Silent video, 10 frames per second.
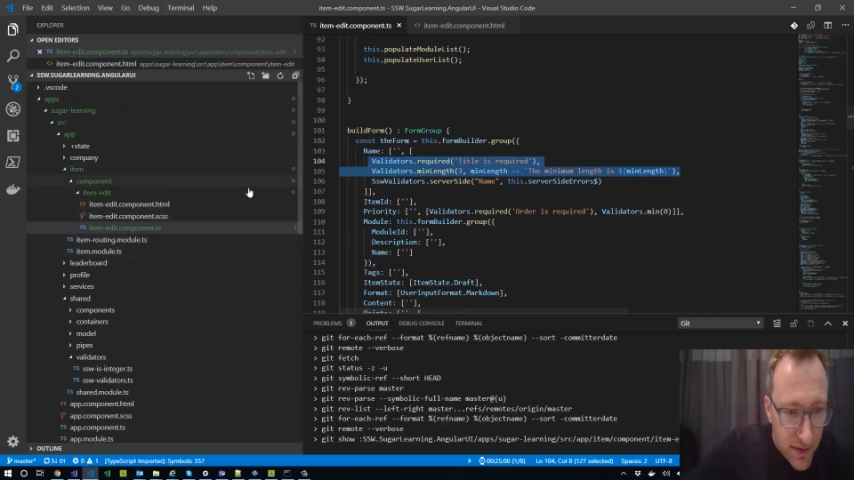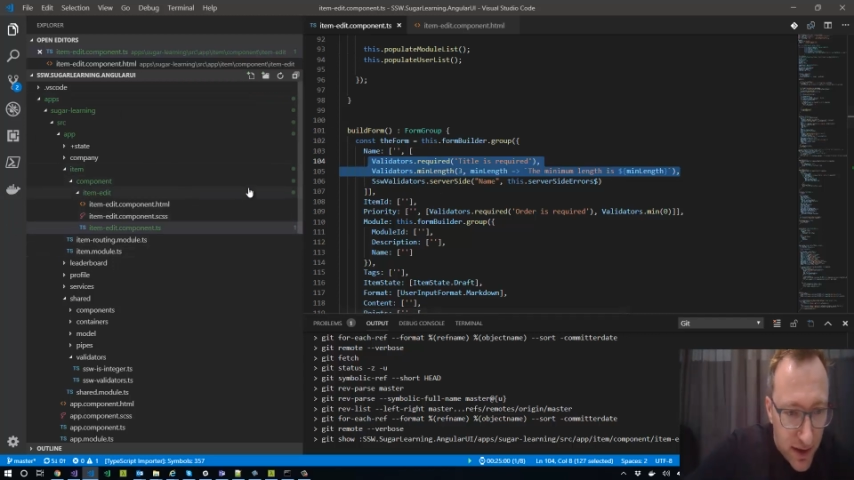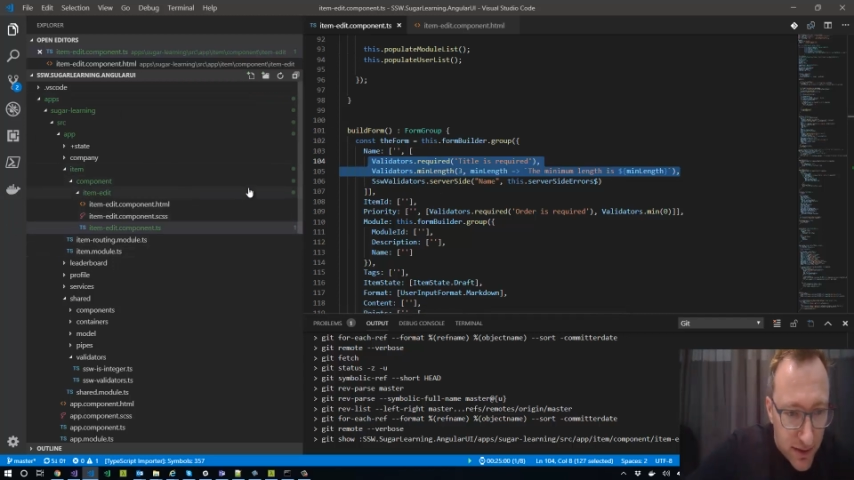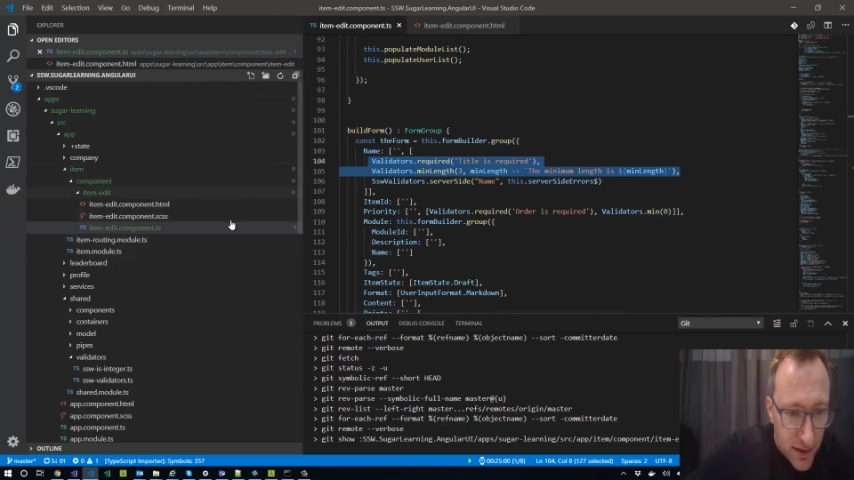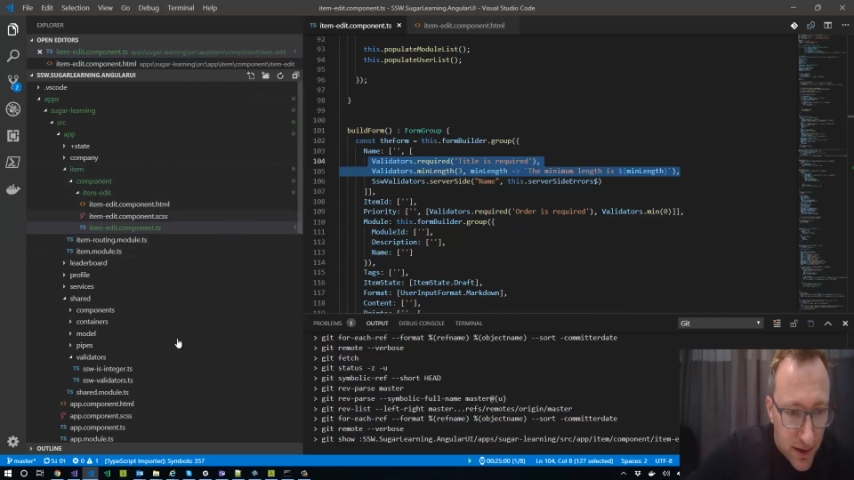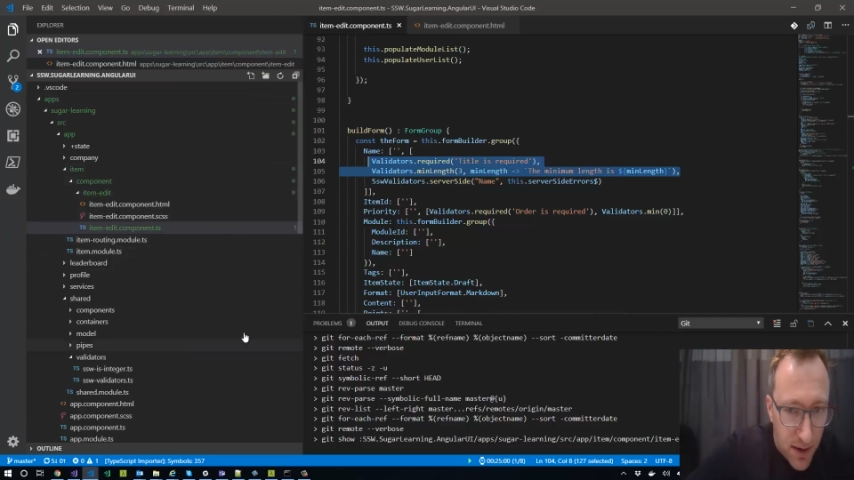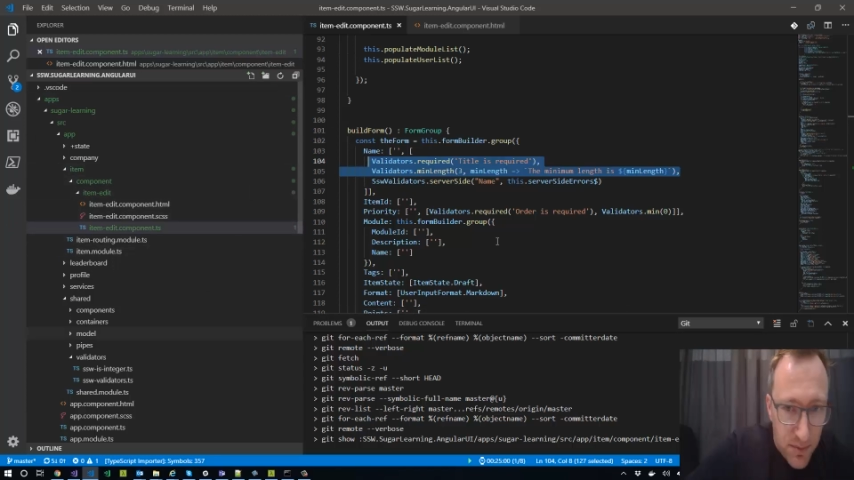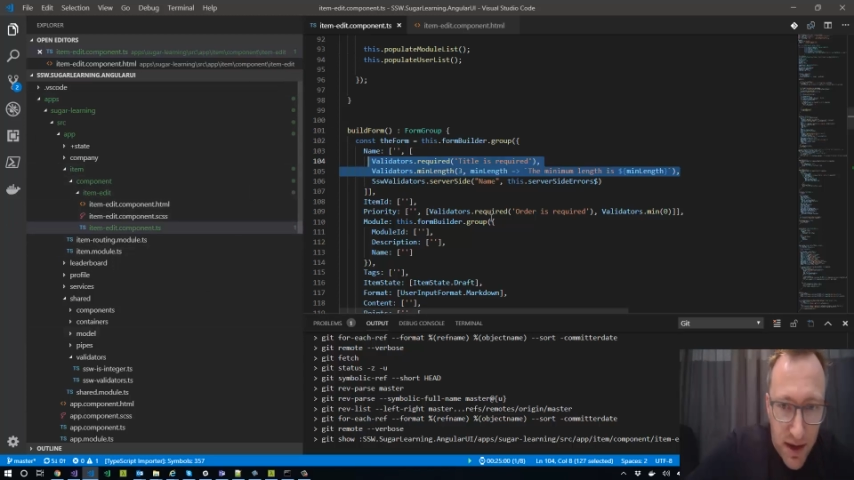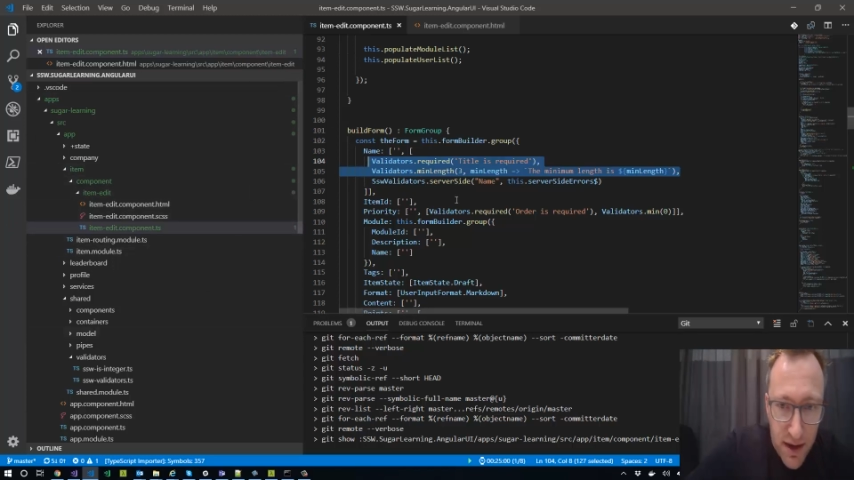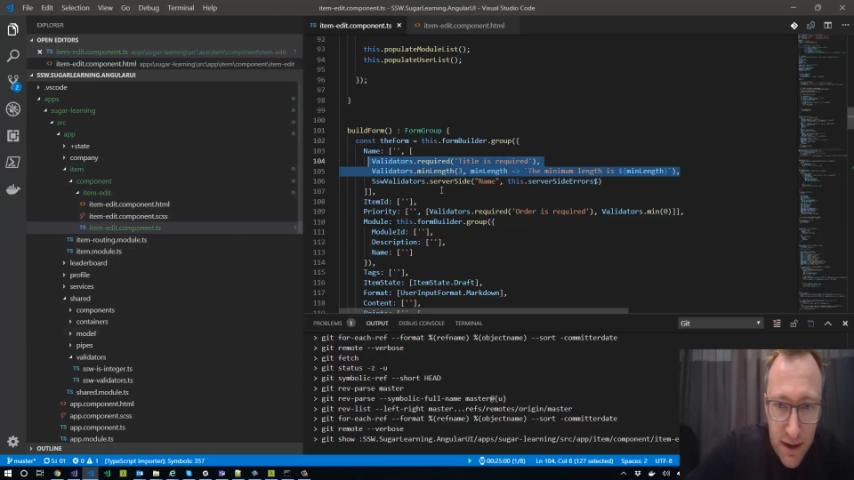then
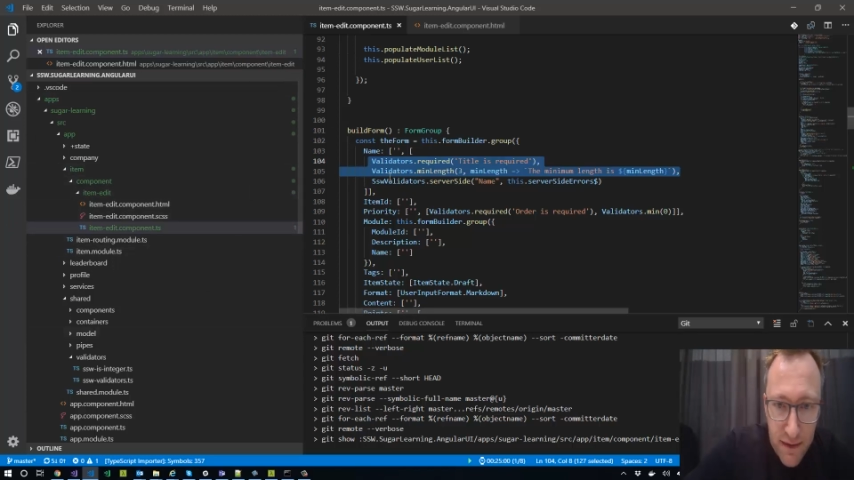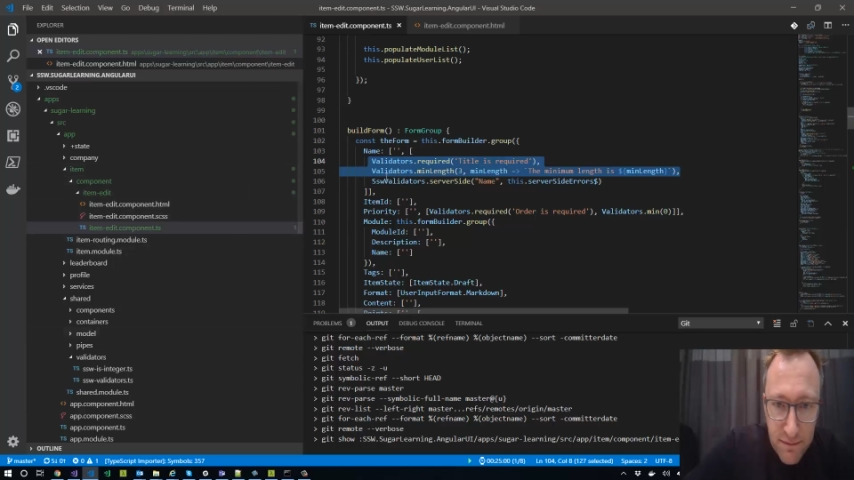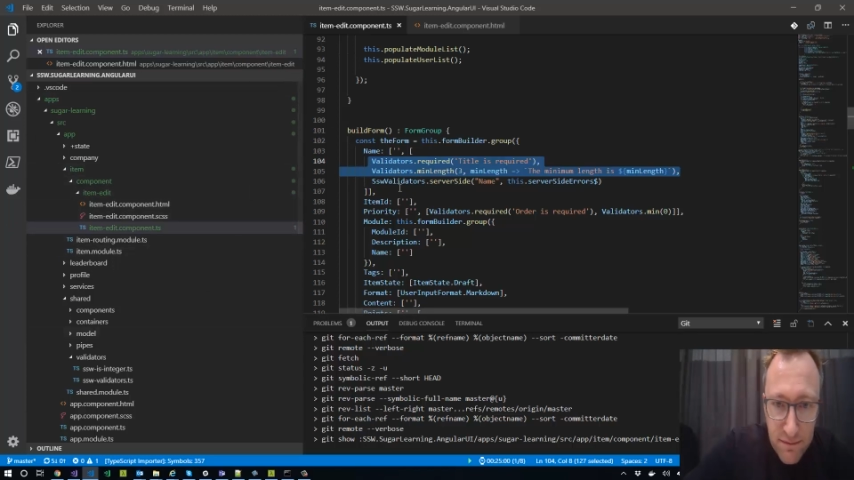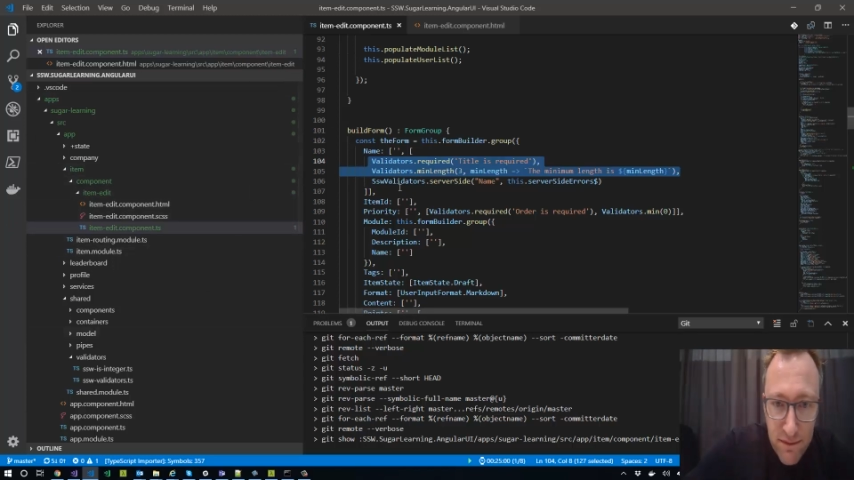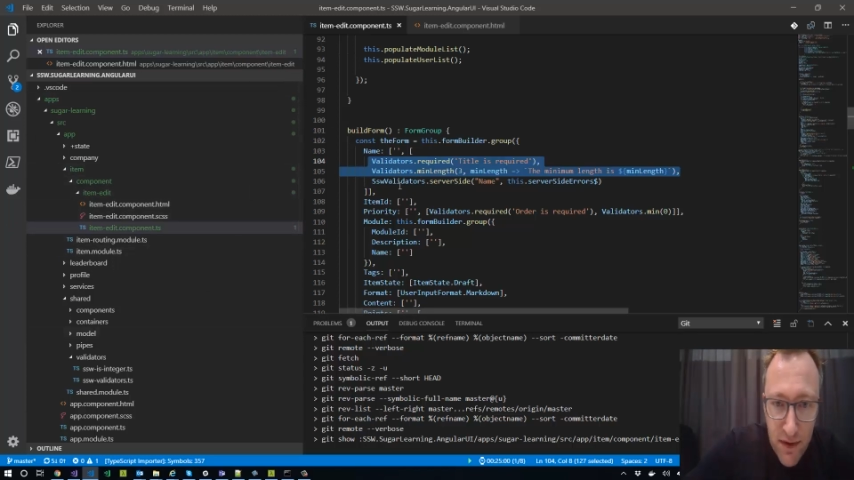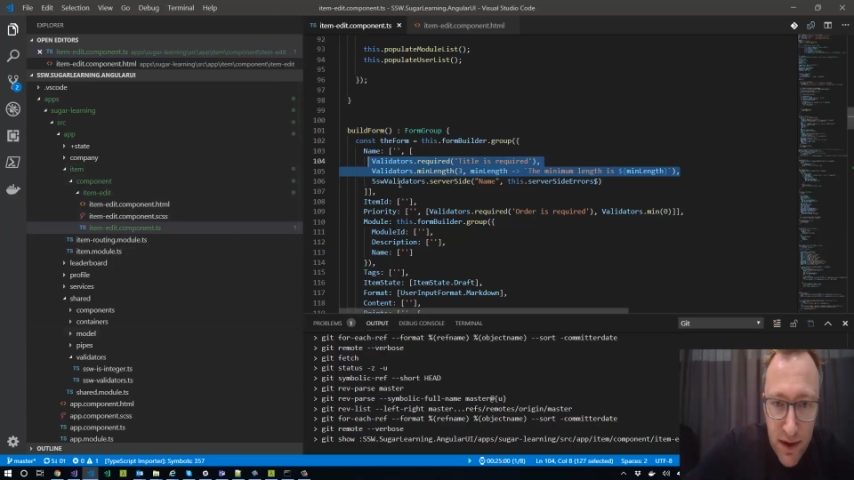come here and